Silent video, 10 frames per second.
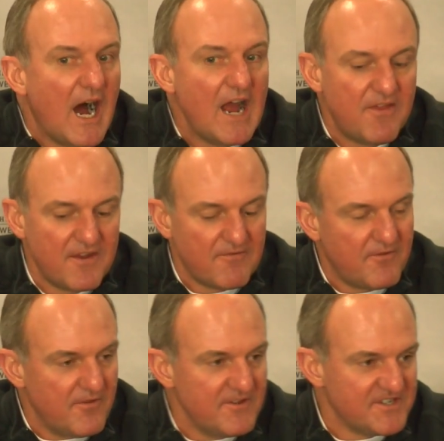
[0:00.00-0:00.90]
I think
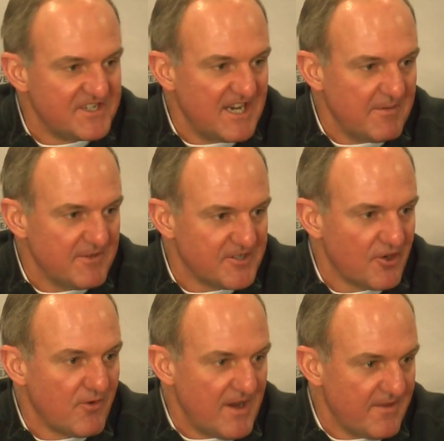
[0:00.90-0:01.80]
for this team, it's a
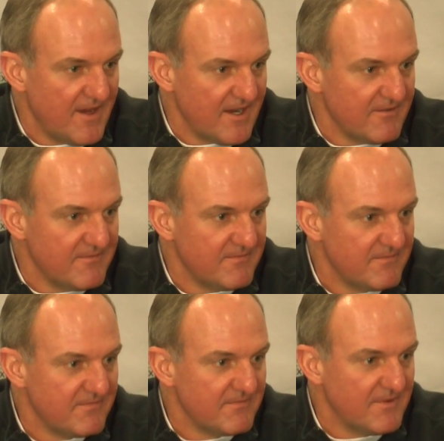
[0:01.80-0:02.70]
great thing,
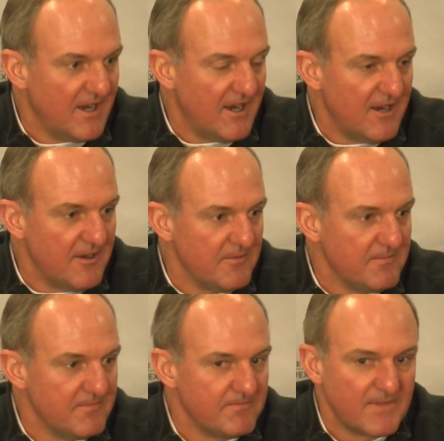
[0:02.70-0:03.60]

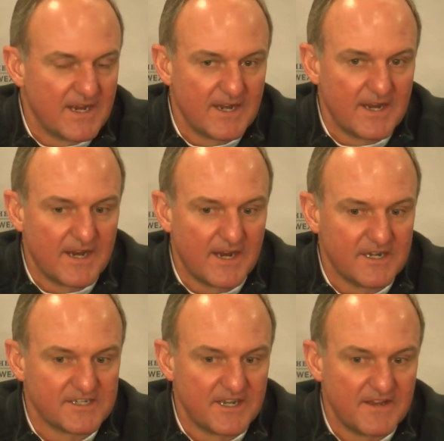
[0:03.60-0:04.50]
and
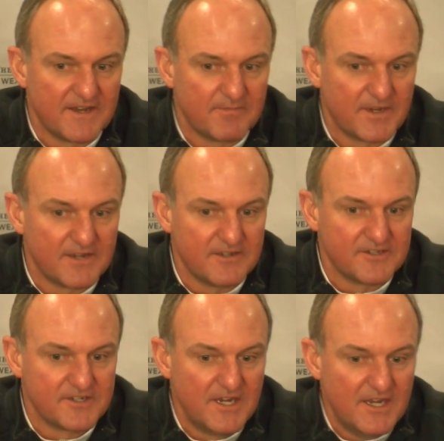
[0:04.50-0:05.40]
I say that
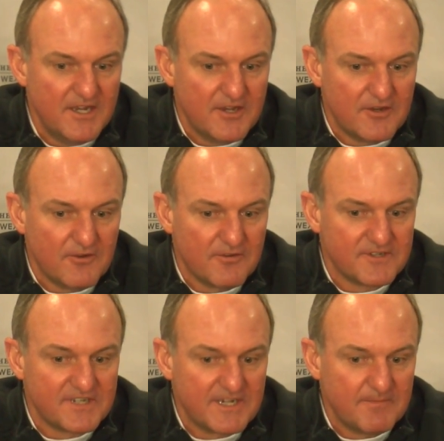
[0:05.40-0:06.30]
because, you know,
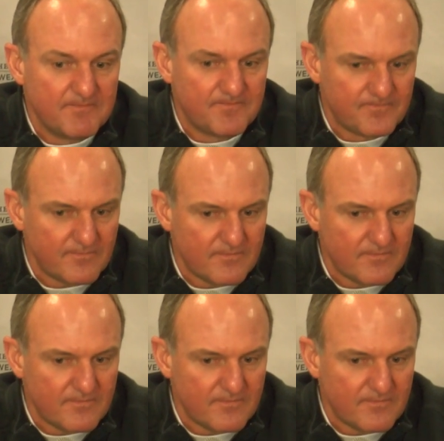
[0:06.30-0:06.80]
this team.